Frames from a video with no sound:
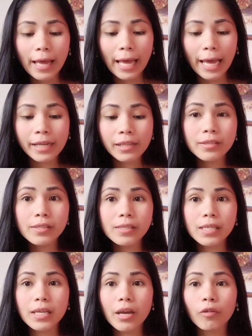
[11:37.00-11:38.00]
any
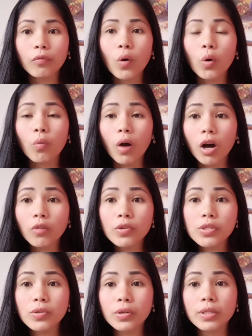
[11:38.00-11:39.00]
CFO
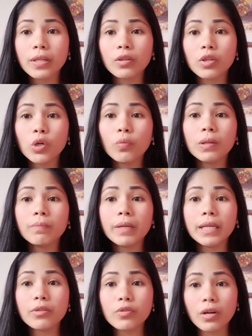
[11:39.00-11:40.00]
officer that you will
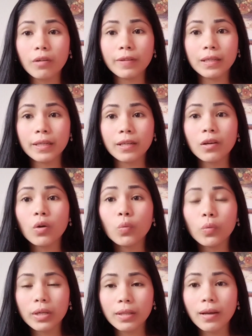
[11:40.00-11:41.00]
be traveling
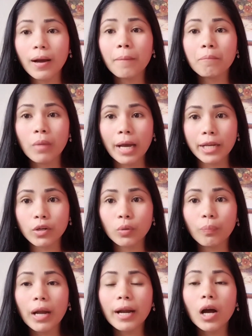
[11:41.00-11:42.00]
with minor
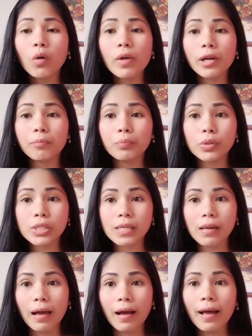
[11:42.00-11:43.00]
para aware po
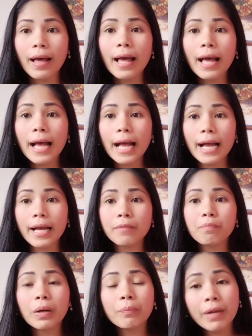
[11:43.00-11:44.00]
sila.
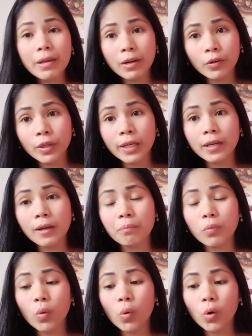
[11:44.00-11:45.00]
And pag mayroon ka na
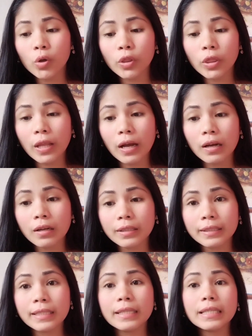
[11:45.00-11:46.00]
pong
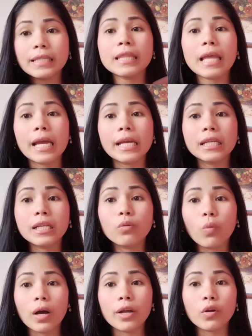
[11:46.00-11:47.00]
contact in any
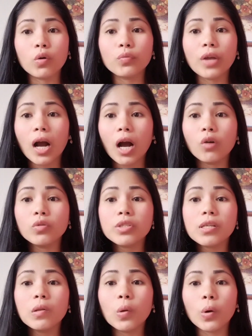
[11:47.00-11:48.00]
one of the
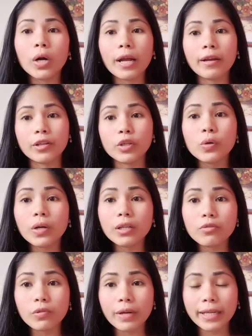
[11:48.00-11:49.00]
counselor, ayan, you
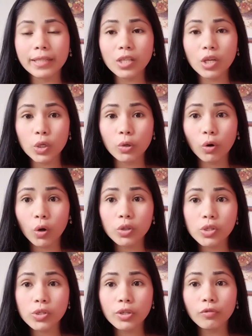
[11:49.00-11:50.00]
can raise your
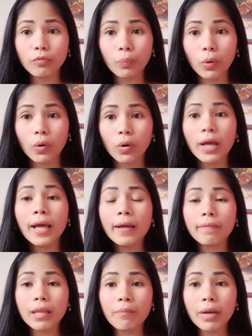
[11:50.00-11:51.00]
concern po
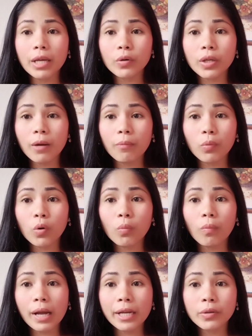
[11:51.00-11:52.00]
na meron ka pong
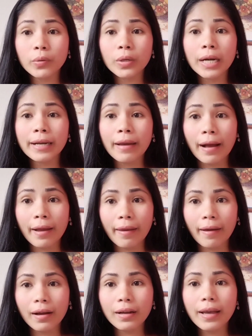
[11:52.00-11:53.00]
minor na
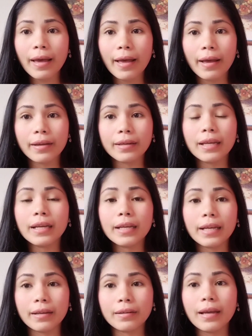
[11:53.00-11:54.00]
anak. And
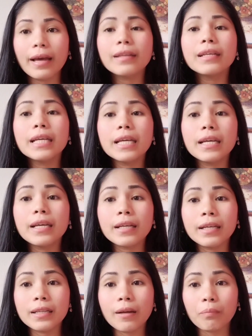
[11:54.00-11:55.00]
yan, and
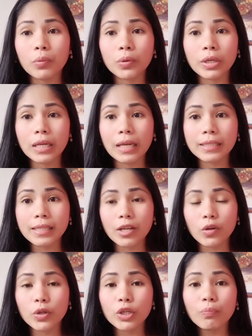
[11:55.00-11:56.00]
hihingi na po nila
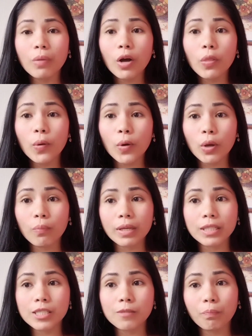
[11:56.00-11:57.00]
sa'yo yung mga
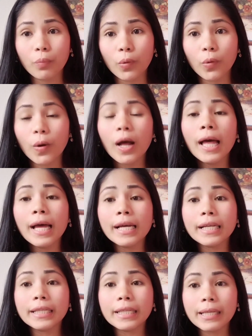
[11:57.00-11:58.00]
documents po
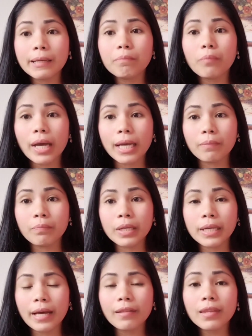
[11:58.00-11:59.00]
ni
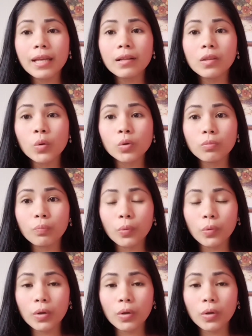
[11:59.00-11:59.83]
baby. And take note po,